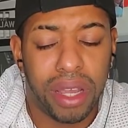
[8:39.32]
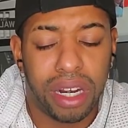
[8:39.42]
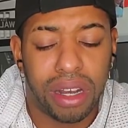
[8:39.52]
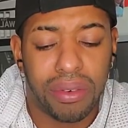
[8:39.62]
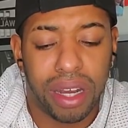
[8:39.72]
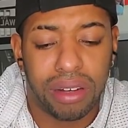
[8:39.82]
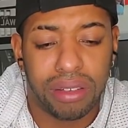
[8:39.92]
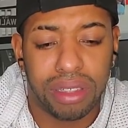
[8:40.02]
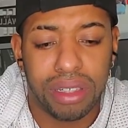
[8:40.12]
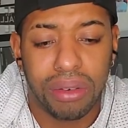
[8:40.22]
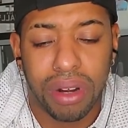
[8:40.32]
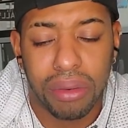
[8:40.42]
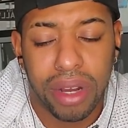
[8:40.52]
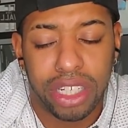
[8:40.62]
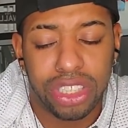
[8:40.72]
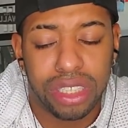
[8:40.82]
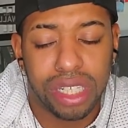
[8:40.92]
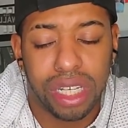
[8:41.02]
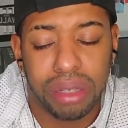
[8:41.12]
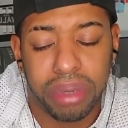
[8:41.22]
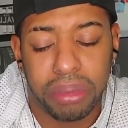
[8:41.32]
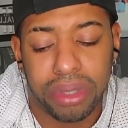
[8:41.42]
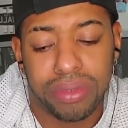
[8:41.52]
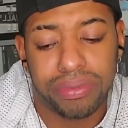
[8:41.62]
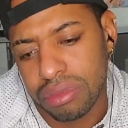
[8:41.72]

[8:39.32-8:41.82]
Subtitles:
way to go out. No wonder why she's killing people.